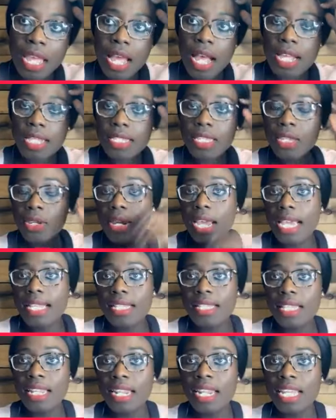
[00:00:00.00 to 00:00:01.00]
I'll see you
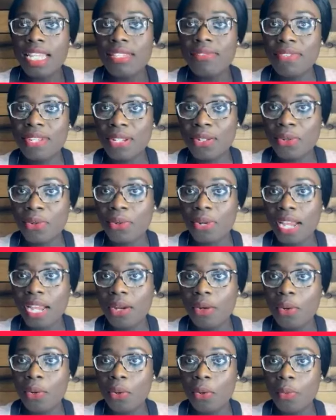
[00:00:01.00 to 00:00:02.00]
guys in the next video.
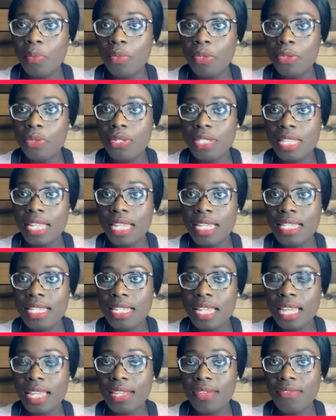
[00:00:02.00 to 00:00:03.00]
I hope you stay
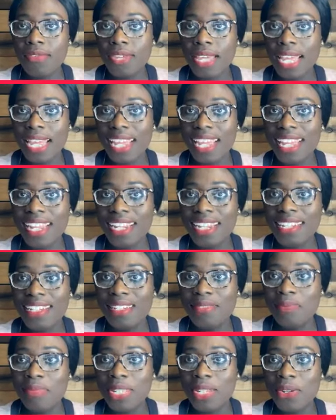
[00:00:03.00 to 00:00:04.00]
safe and
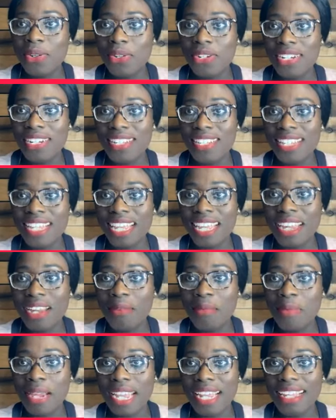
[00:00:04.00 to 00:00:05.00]
be good. Take
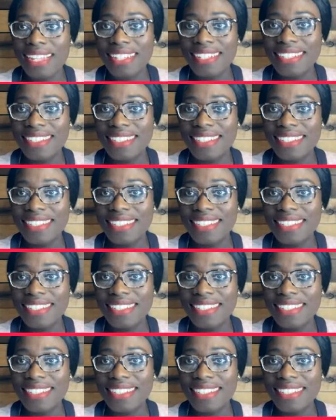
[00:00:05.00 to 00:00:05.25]
care. Bye.